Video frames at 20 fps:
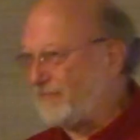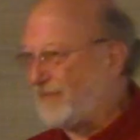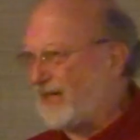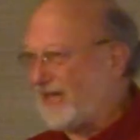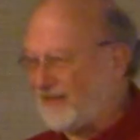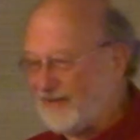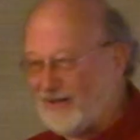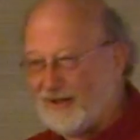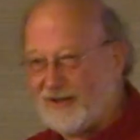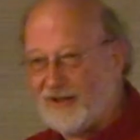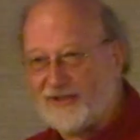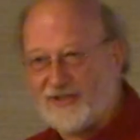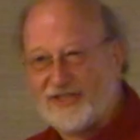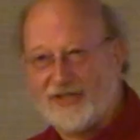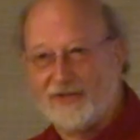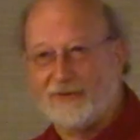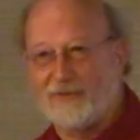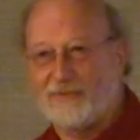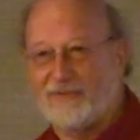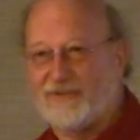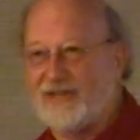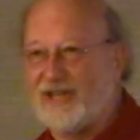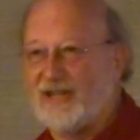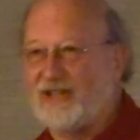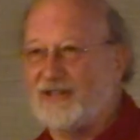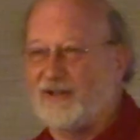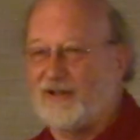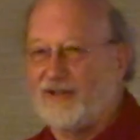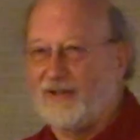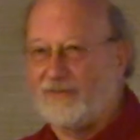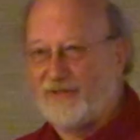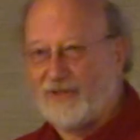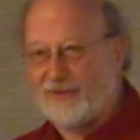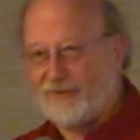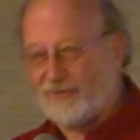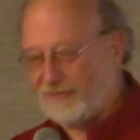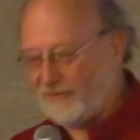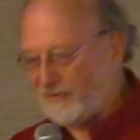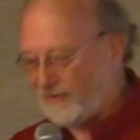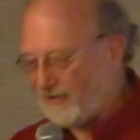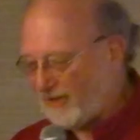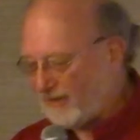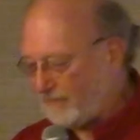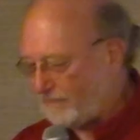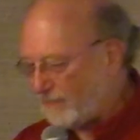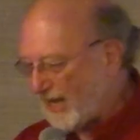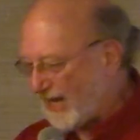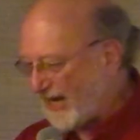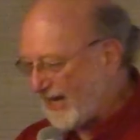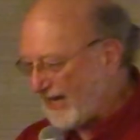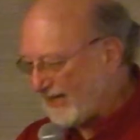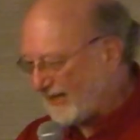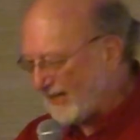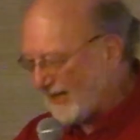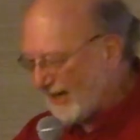But also, thank all of you who did buy it.